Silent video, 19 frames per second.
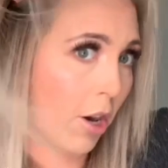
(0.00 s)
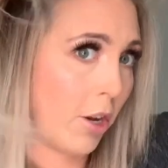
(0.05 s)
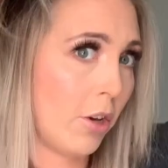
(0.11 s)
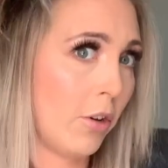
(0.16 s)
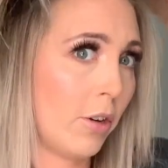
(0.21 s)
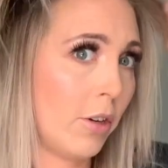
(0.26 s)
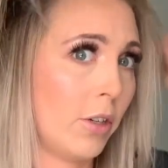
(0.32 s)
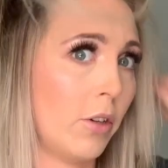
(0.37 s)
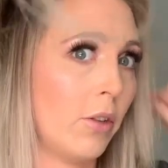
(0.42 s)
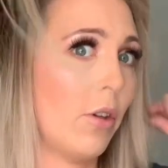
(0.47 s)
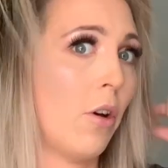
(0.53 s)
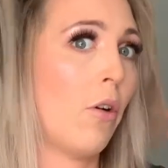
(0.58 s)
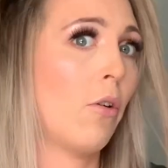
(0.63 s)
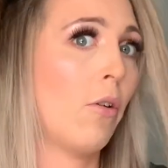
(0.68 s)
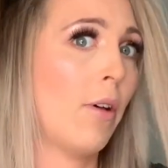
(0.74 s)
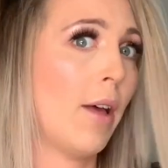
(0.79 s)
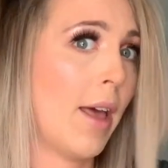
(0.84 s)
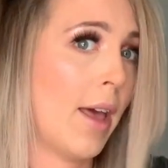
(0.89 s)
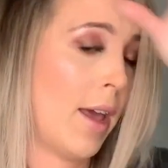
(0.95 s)
You could do the whole
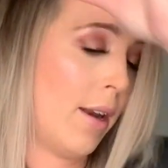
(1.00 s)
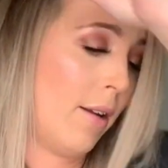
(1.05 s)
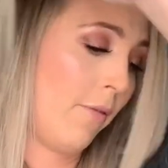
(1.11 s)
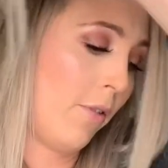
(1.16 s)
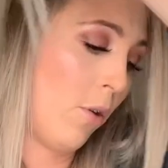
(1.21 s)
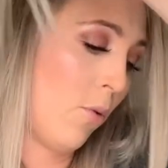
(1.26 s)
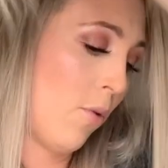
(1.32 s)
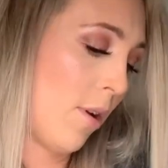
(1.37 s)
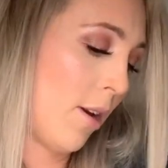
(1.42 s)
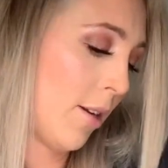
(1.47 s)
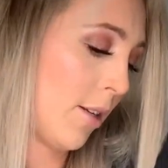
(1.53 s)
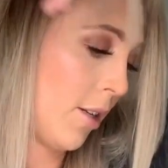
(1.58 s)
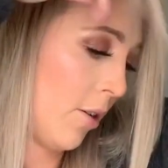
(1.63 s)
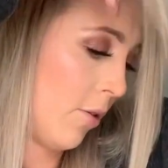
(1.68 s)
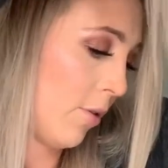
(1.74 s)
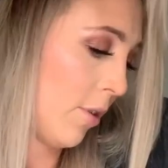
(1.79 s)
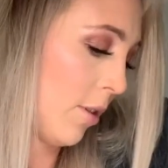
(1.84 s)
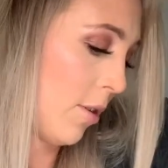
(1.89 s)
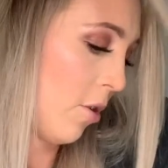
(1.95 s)
head if you wanted to.
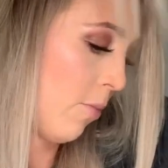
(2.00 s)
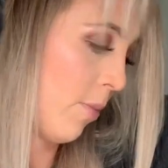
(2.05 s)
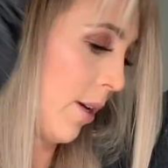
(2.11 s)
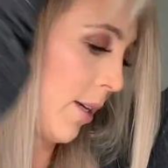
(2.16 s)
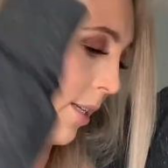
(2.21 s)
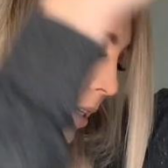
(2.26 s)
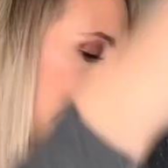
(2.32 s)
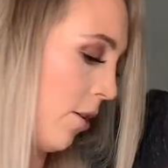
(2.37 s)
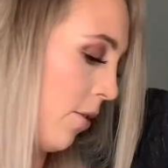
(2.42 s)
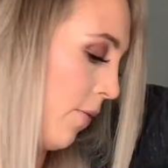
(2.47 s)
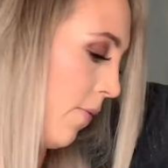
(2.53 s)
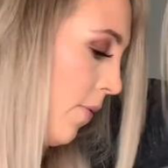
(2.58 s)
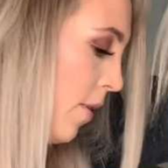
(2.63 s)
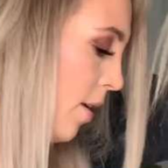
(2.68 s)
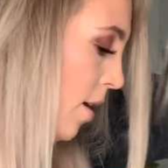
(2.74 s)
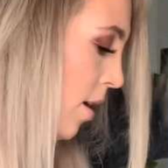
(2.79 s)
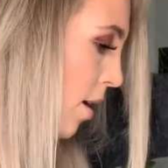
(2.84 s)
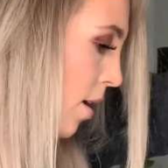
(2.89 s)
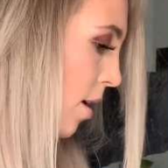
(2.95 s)
It's no big deal.
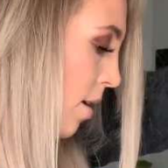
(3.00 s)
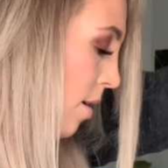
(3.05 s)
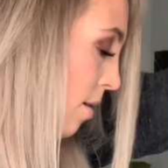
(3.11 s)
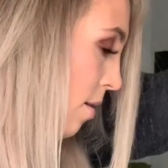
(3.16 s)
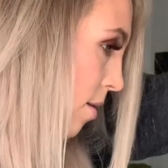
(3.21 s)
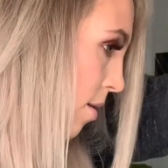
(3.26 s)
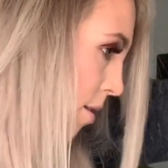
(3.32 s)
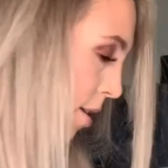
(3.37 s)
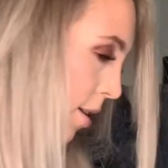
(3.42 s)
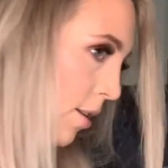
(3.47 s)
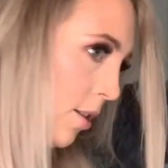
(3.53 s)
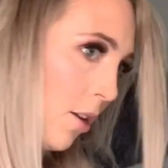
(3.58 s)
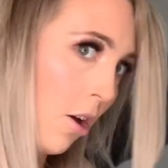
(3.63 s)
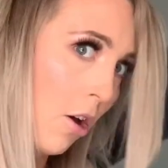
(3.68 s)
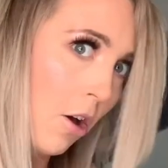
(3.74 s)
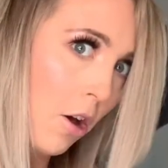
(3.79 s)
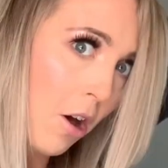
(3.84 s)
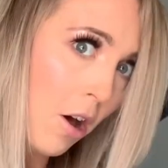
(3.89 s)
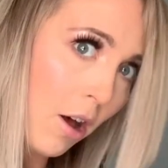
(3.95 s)
It's
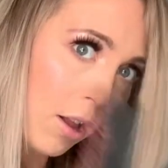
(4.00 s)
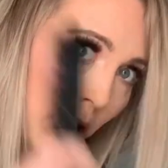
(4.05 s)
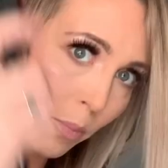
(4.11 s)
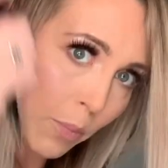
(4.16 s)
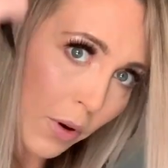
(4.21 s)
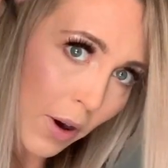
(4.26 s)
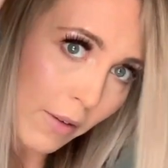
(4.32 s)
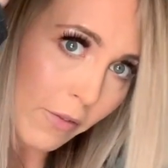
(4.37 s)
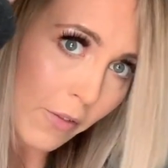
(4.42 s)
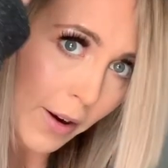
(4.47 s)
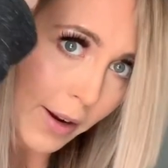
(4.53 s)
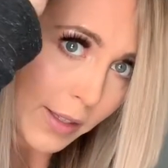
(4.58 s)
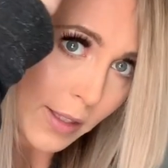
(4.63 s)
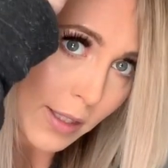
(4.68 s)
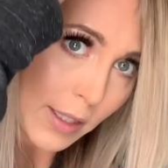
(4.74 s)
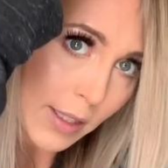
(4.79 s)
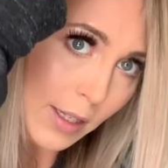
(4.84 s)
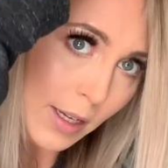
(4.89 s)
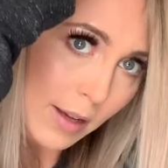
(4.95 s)
all
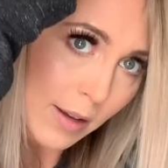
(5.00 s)
preference.